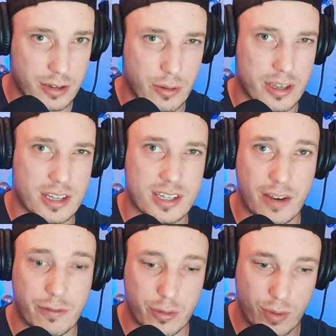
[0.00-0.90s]
do the
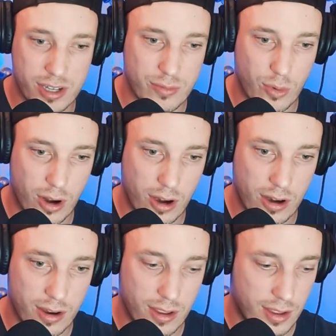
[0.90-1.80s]
design for the
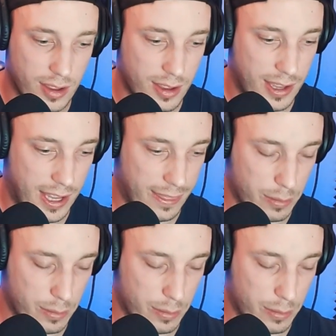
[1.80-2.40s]
reservoir and